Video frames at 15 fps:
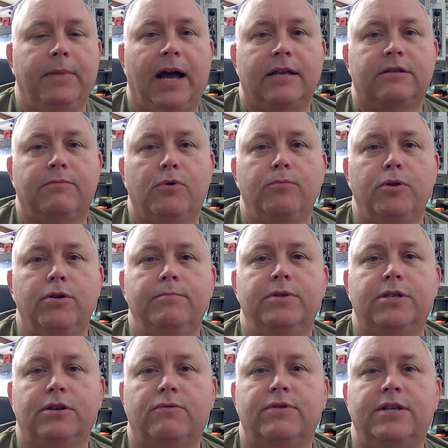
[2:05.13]
Maximum
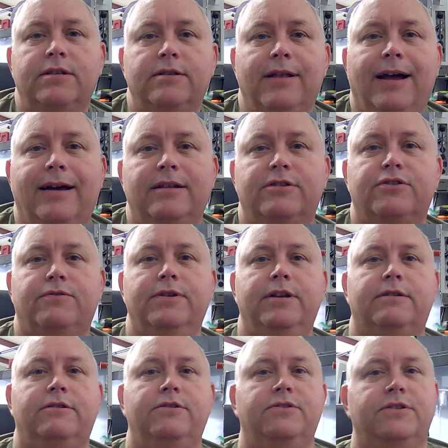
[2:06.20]
lumens on this light is
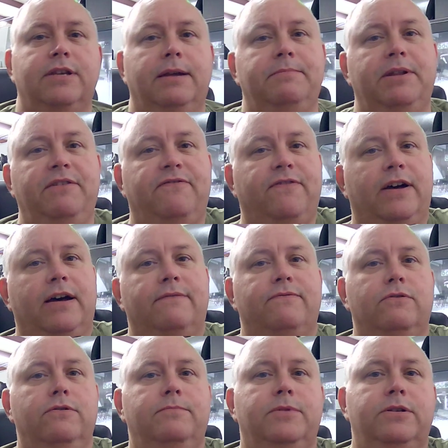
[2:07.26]
375
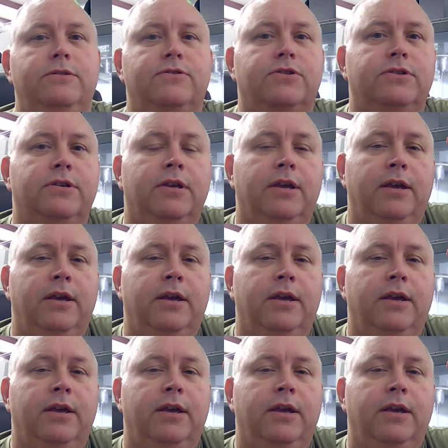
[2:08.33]
lumens.